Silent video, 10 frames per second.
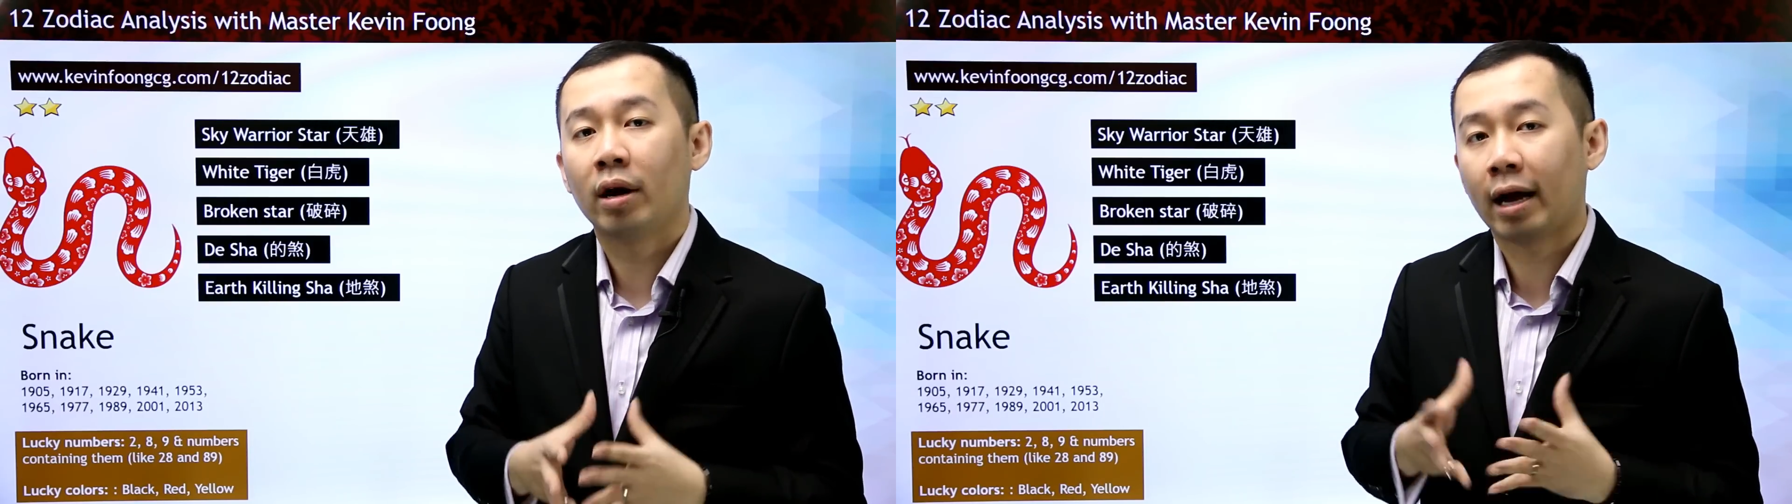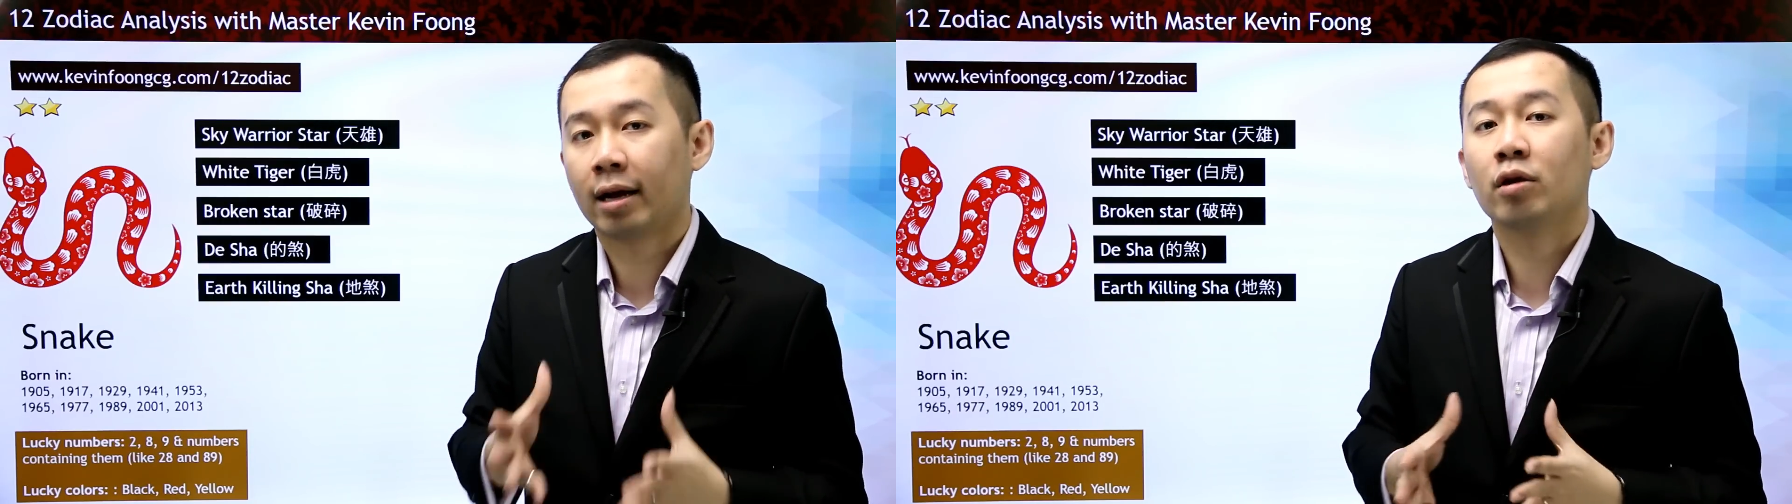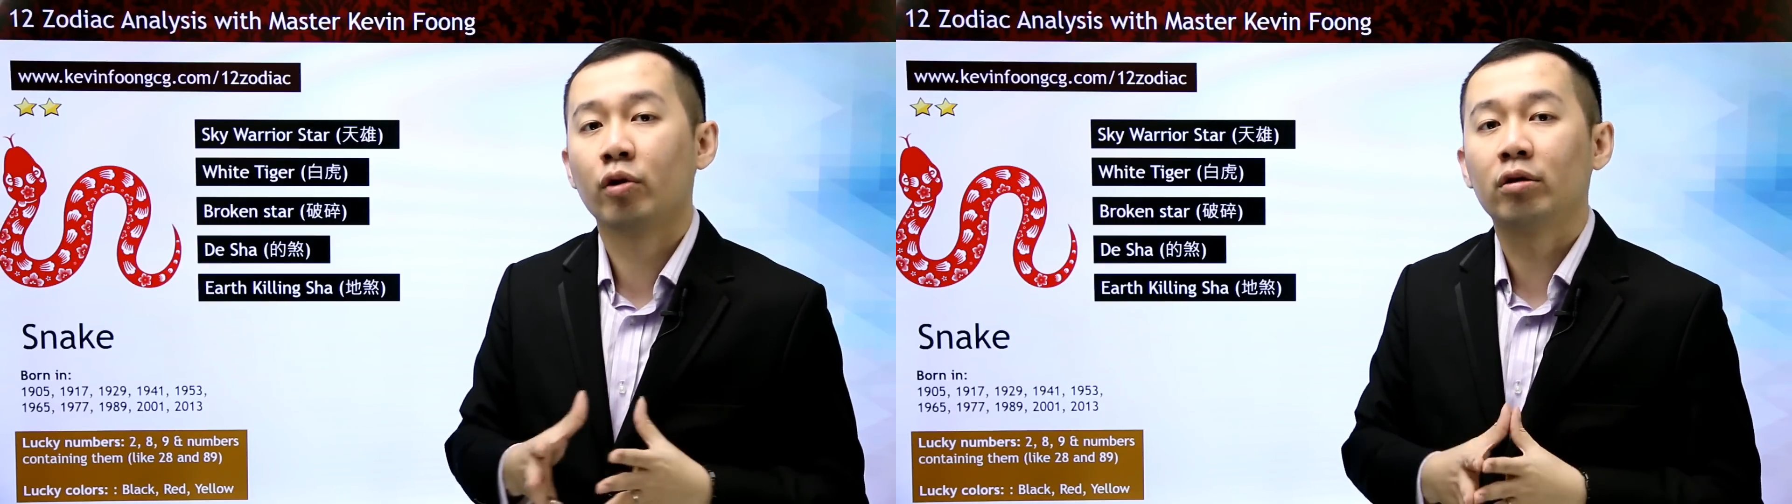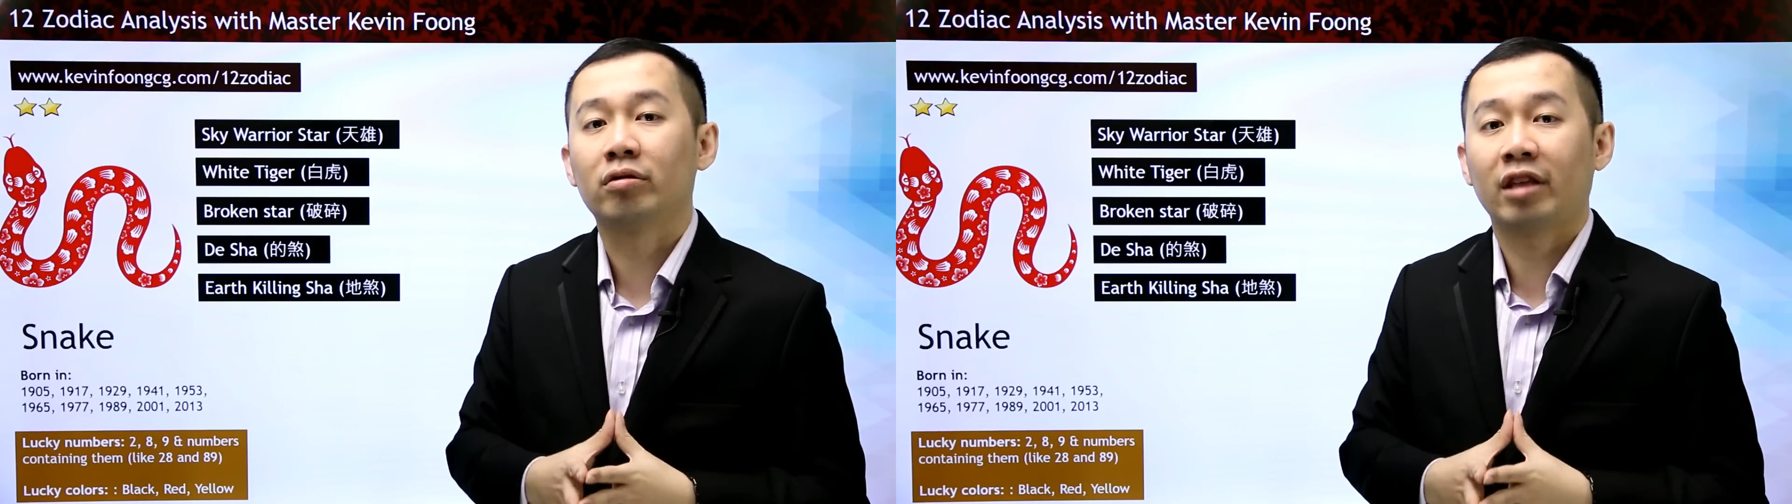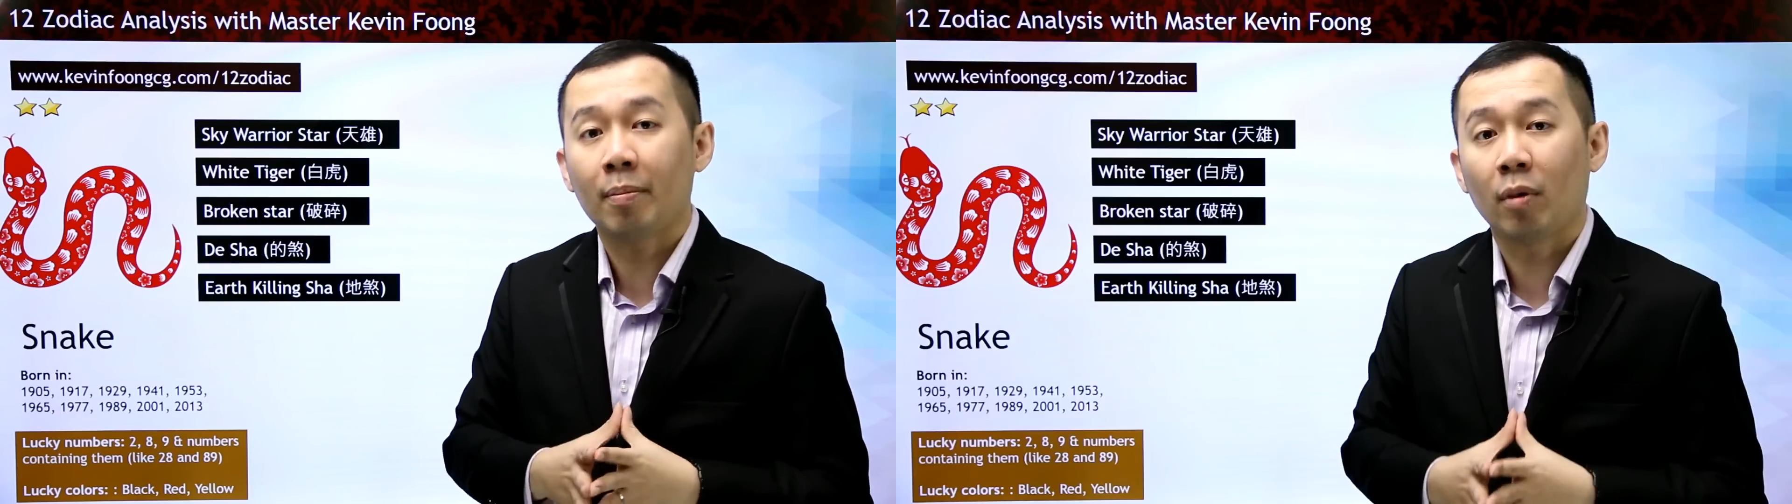likely going
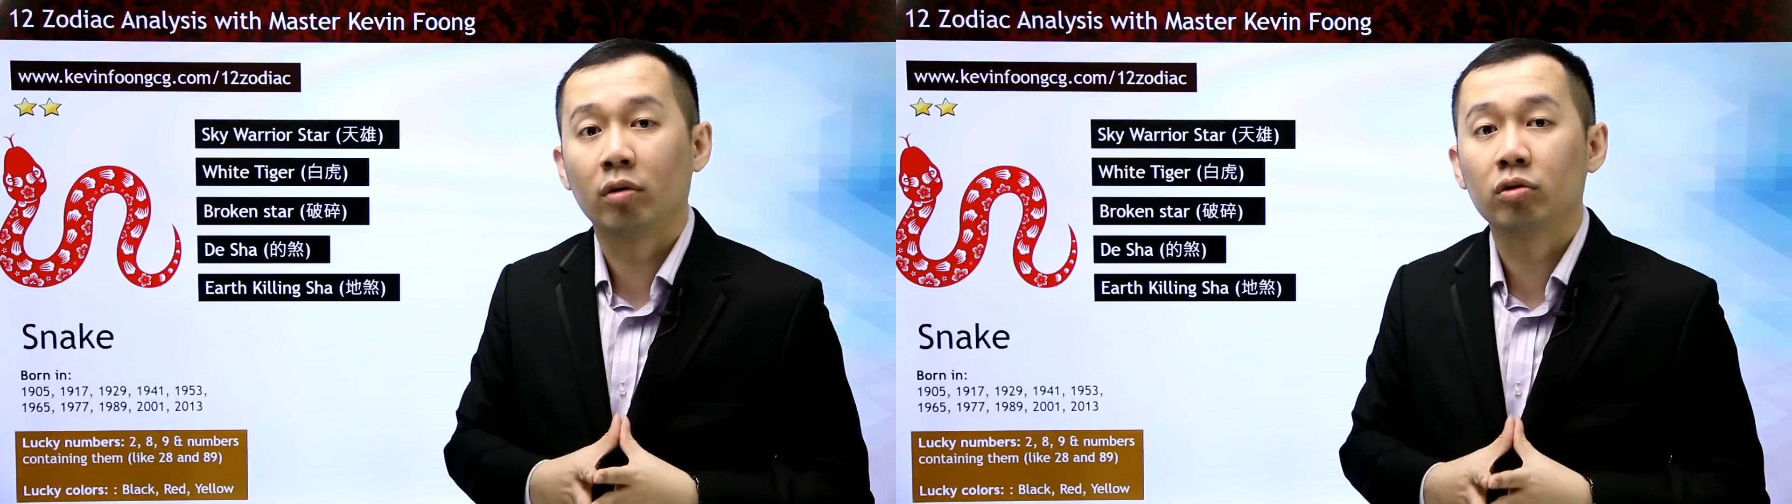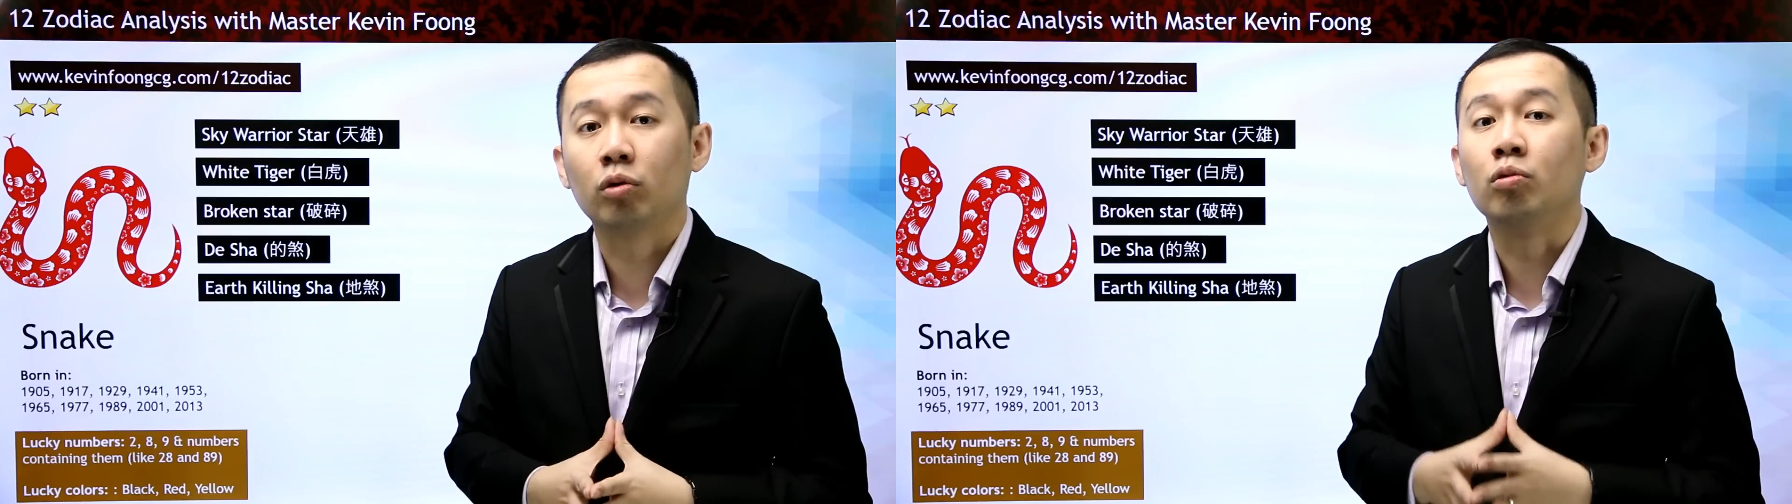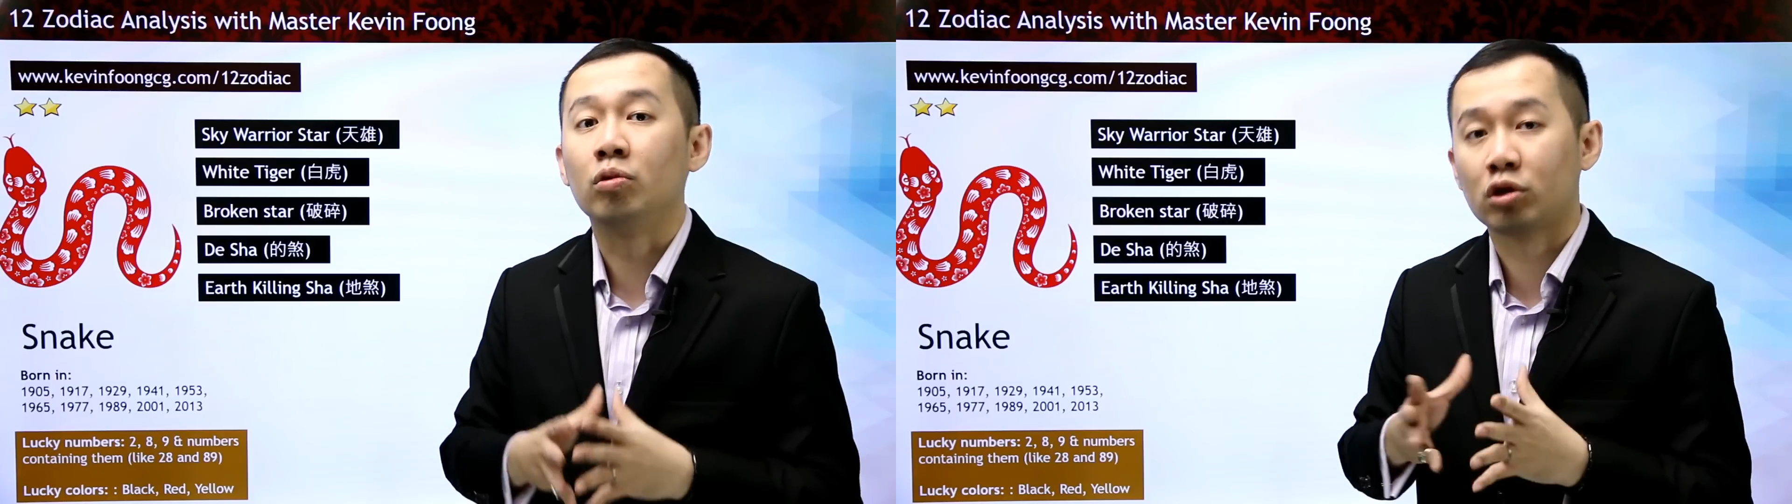to tap onto